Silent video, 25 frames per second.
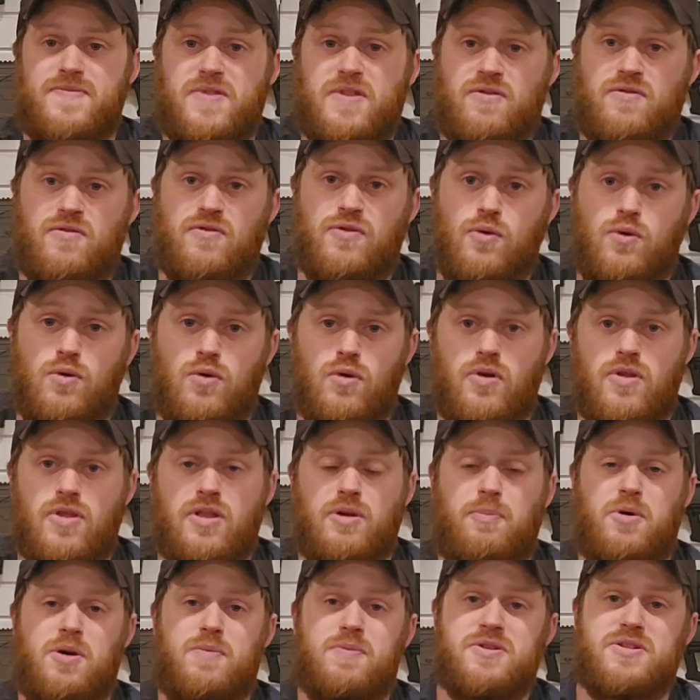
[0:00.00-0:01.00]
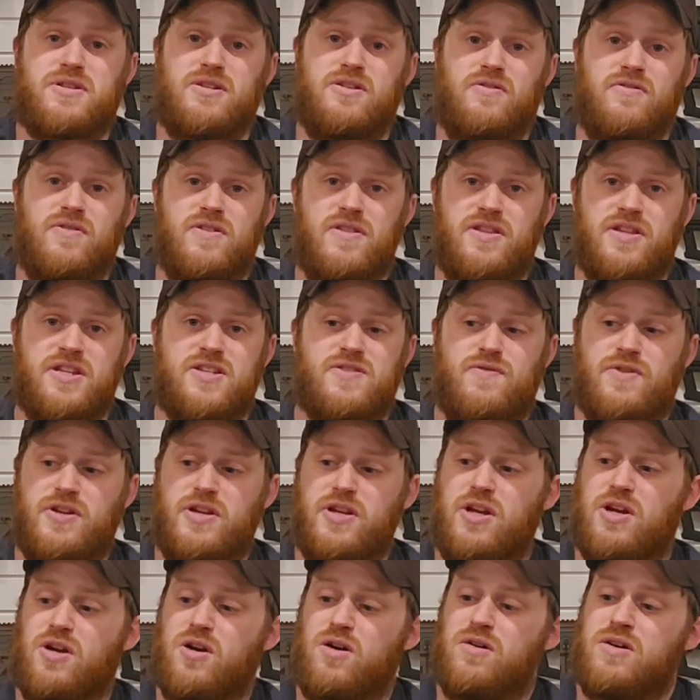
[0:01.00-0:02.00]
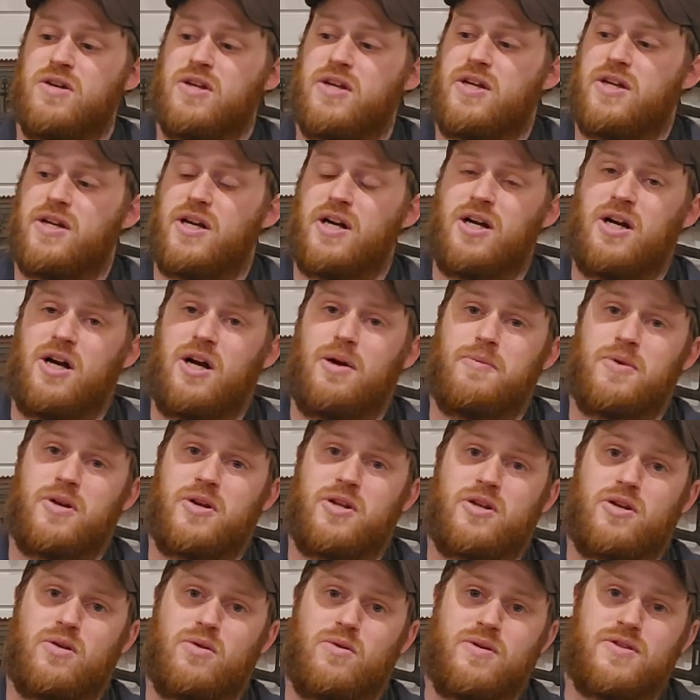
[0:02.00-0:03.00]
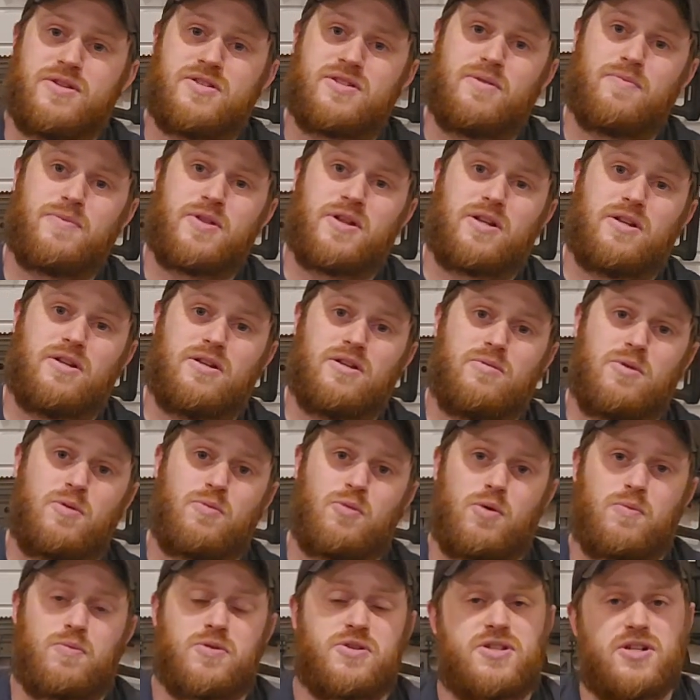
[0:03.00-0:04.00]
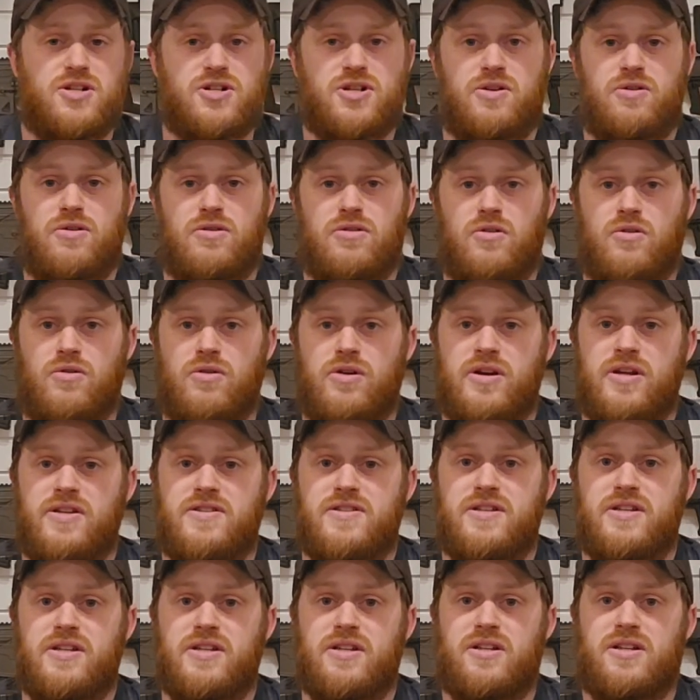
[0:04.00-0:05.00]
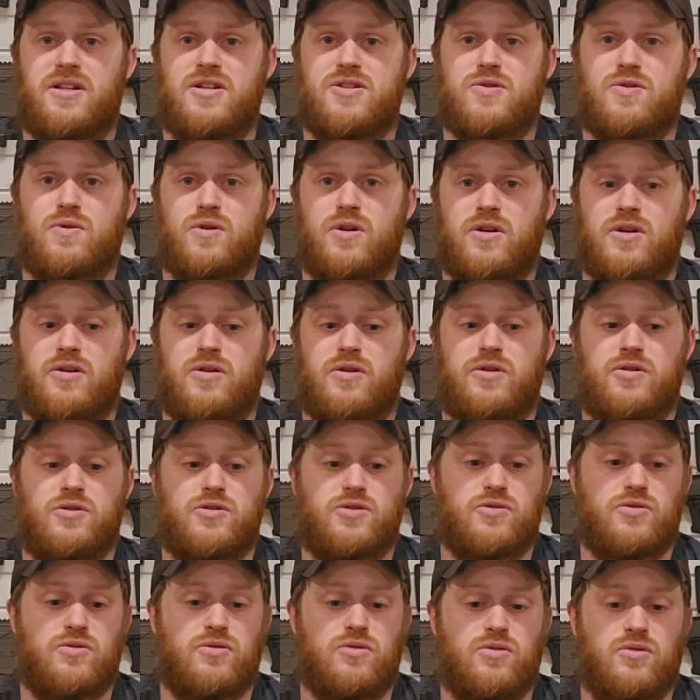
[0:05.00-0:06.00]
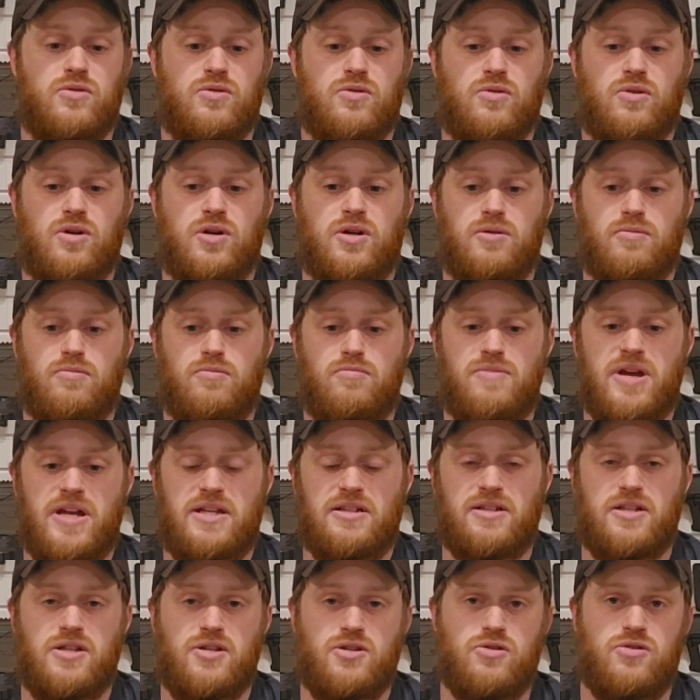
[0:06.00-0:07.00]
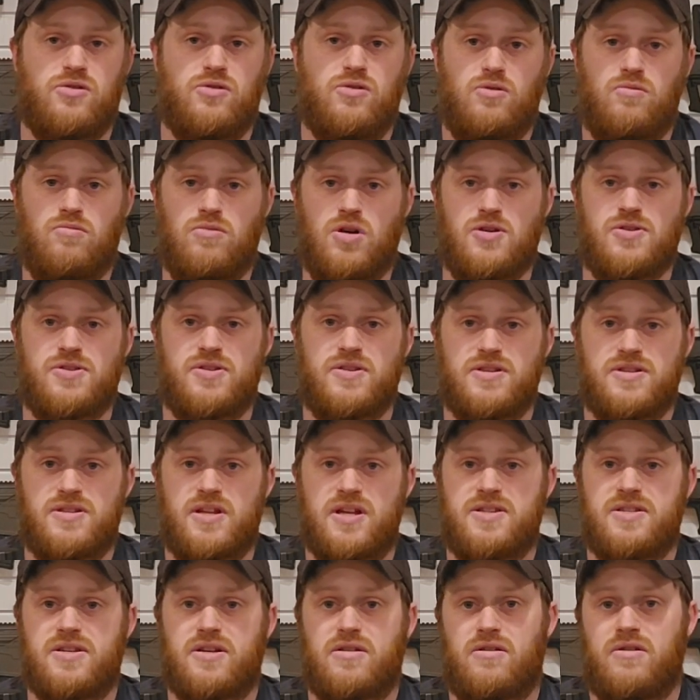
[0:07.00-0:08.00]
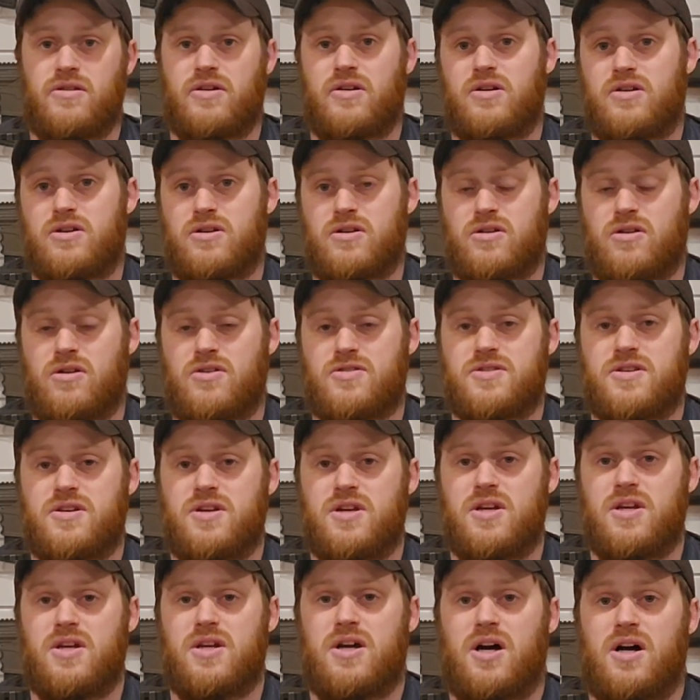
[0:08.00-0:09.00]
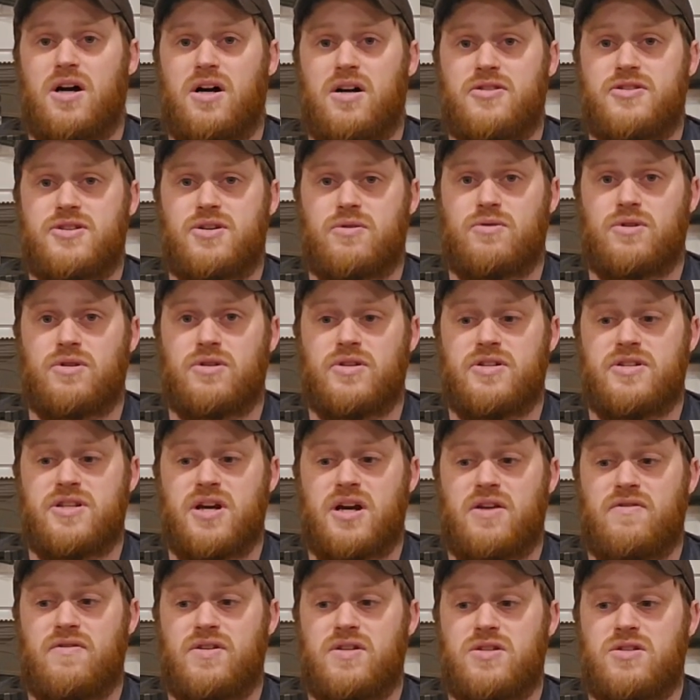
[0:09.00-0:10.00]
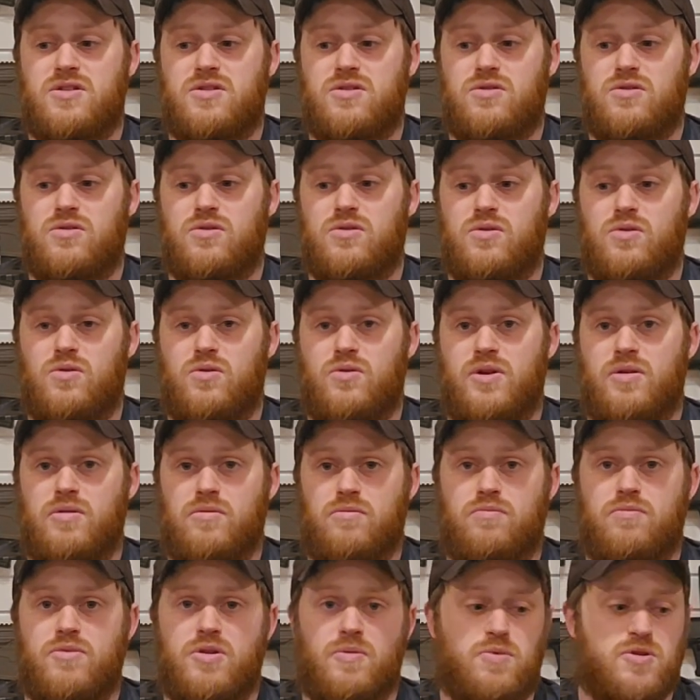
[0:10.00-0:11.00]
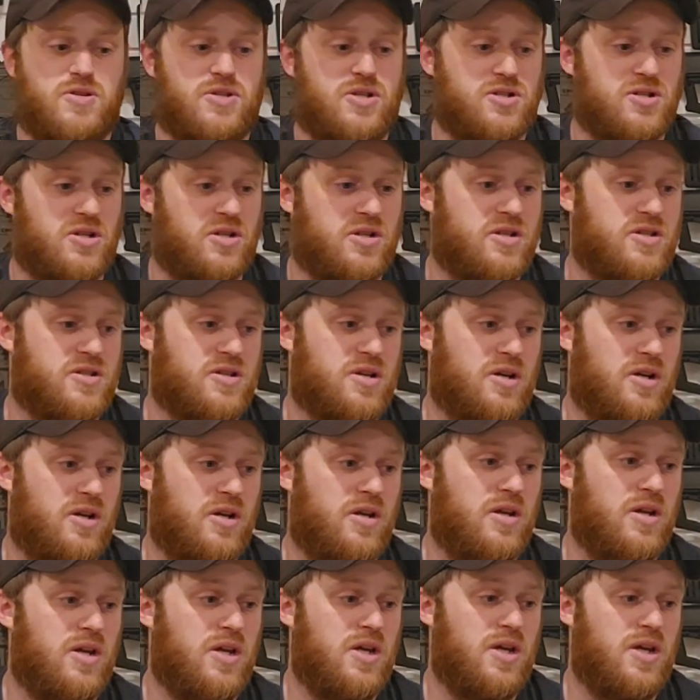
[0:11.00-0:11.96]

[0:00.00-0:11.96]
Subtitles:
For the purpose of this video, I'm going to go with something a little bit more precision oriented, because we're going to mainly do most of this testing all at 100 yards to really dive into the precision of this gun.